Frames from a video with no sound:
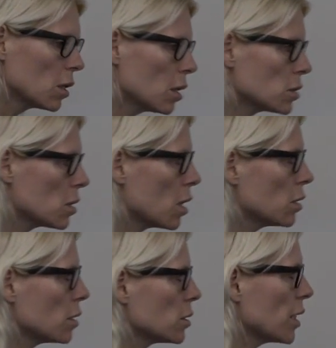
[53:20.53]

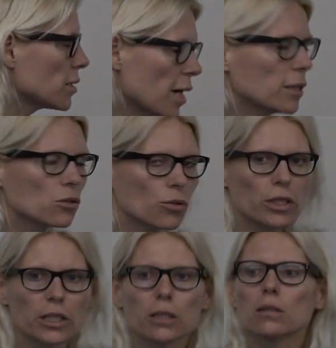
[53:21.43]

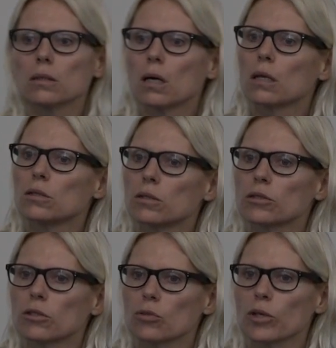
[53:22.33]
excitatory
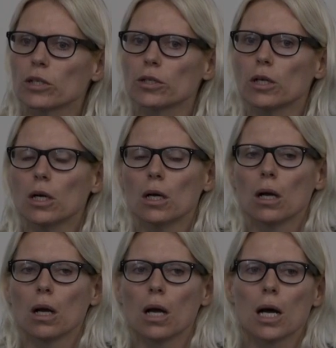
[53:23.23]
neurotransmitter.
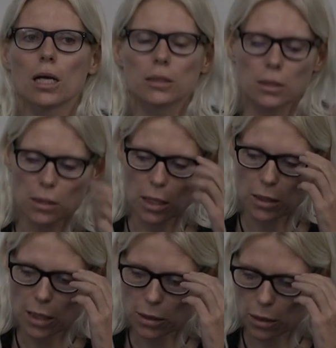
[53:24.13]
And
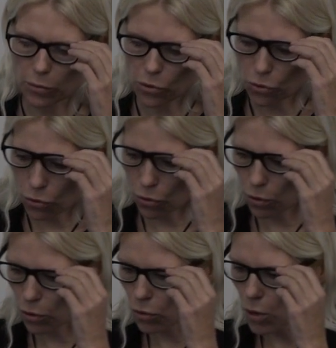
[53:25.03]
that seems
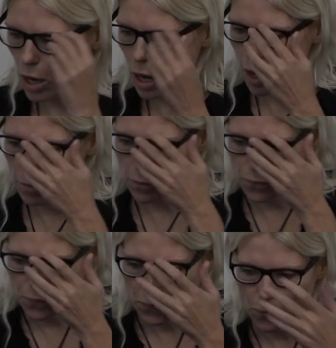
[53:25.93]
to
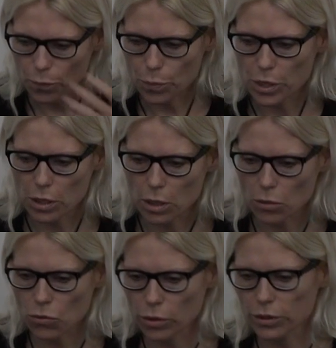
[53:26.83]
be,
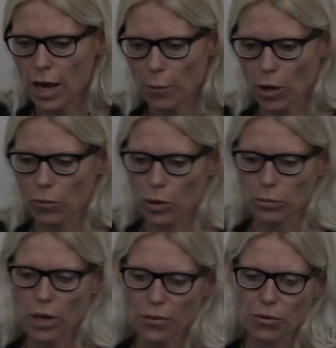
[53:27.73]
during that
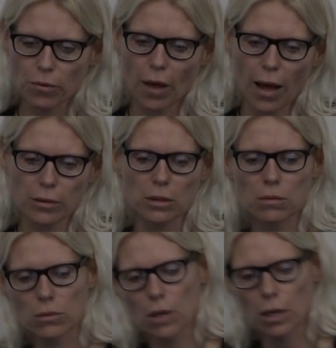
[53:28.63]
1 month,
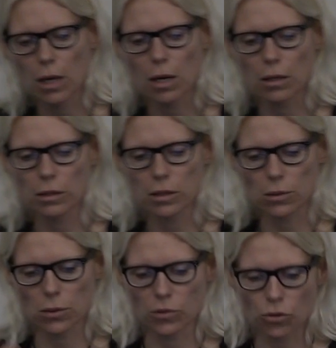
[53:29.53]
that at
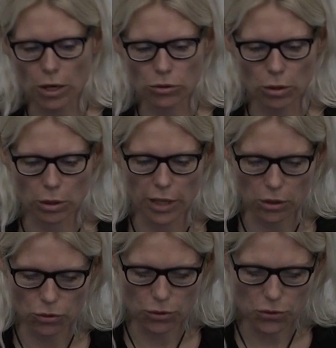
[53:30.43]
least some structural
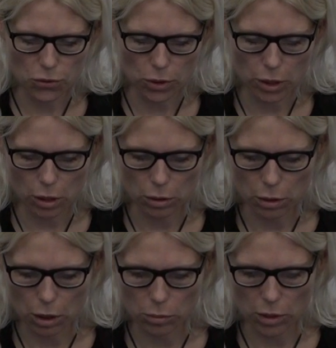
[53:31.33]
connections are
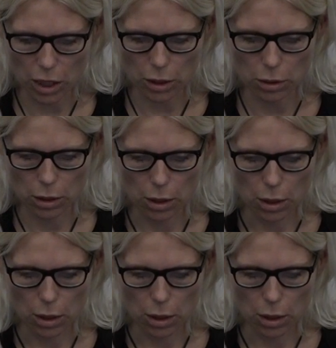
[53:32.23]
made.